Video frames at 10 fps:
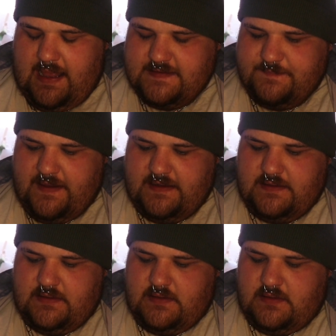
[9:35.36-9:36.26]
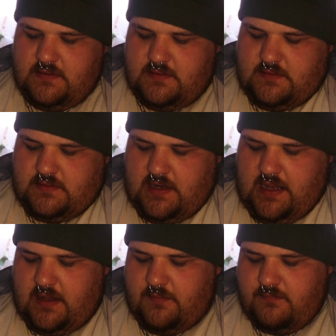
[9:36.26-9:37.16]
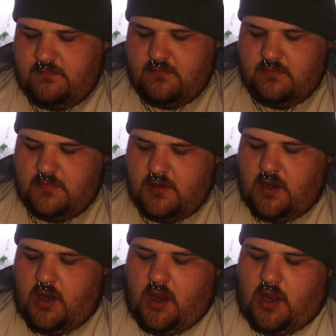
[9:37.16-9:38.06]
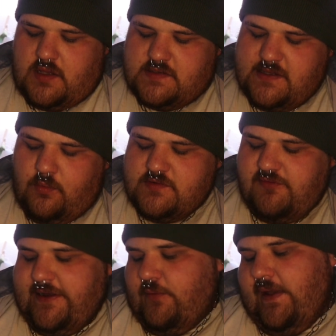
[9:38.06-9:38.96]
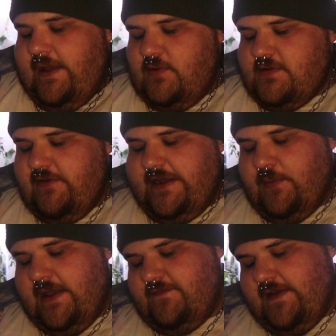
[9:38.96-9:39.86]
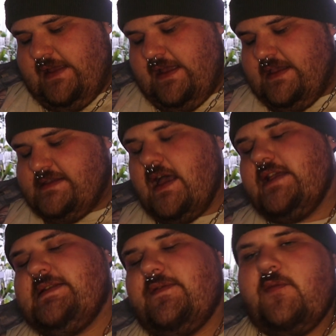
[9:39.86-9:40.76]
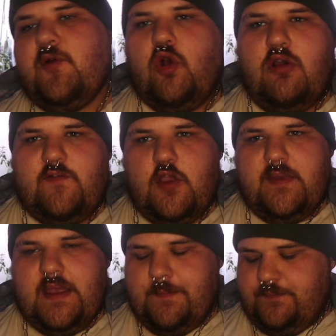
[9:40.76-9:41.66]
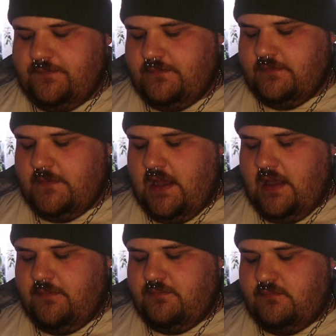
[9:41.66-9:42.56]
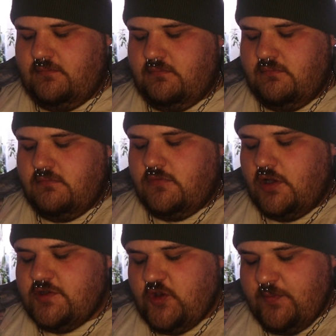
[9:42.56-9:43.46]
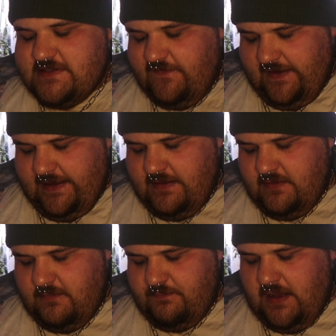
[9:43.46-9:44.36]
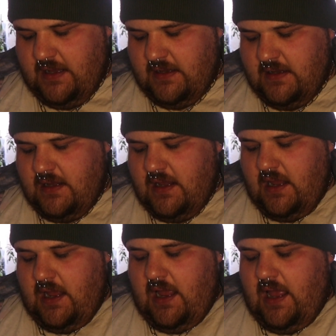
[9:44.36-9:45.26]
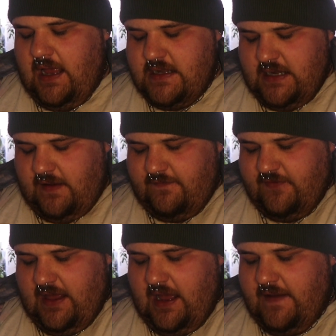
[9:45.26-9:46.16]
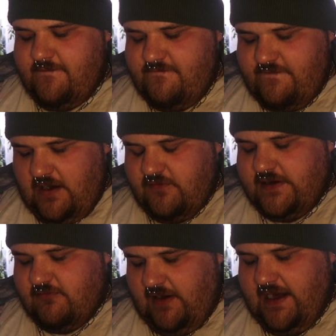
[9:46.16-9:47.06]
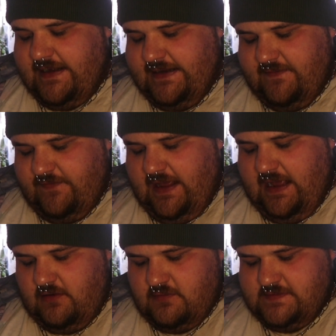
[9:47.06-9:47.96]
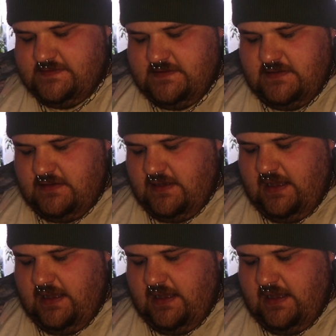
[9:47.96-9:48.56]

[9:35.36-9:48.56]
has been so what's a really weird thing is I suffer from agoraphobia. Not super severe, but enough that I very rarely leave the house.